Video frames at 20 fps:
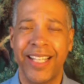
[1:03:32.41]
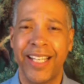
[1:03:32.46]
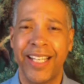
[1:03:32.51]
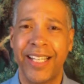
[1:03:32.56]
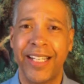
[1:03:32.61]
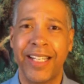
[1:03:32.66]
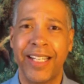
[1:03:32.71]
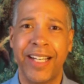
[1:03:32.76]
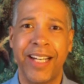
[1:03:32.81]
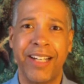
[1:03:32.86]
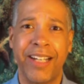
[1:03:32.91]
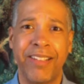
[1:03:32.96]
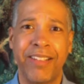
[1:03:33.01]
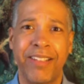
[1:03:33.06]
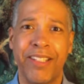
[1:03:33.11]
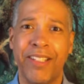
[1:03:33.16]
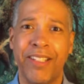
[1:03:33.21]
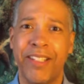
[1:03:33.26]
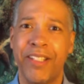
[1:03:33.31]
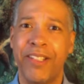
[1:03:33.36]
And I'll
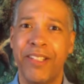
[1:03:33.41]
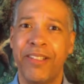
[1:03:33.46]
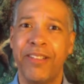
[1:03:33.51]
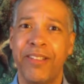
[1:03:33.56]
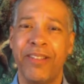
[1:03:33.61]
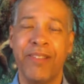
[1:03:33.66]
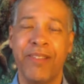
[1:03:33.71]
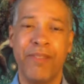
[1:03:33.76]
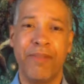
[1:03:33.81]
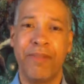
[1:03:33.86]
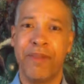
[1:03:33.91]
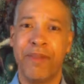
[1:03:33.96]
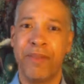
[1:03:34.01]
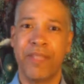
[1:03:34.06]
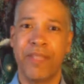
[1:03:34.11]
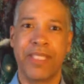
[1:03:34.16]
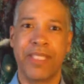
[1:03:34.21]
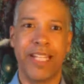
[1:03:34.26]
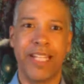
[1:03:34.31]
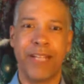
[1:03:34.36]
tell you, from
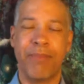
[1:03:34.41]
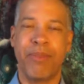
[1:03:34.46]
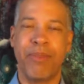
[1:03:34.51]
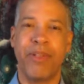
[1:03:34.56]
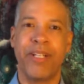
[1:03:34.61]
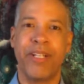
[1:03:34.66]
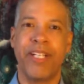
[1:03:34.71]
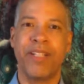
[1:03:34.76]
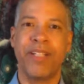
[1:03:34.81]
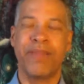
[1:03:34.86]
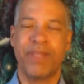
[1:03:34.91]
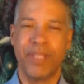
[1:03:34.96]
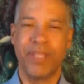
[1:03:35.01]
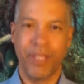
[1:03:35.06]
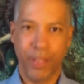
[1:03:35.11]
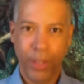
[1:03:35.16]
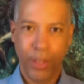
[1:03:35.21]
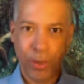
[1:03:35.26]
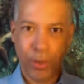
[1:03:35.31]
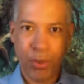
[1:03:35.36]
the standpoint of
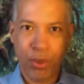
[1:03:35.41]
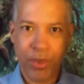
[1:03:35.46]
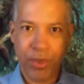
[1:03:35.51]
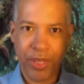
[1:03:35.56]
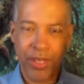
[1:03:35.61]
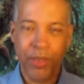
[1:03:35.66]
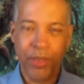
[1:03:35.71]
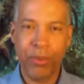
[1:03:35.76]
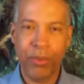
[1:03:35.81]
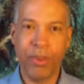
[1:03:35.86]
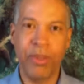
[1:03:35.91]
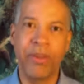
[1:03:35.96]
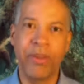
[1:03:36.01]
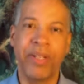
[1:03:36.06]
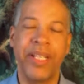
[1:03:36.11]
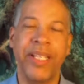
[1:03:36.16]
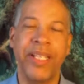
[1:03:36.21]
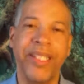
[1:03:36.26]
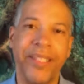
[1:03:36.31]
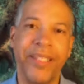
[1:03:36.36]
a quote
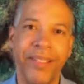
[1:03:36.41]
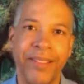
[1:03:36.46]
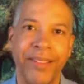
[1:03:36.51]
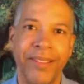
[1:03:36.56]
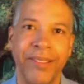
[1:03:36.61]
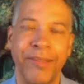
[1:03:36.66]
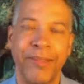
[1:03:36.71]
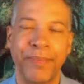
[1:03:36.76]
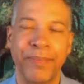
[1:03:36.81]
unquote healer,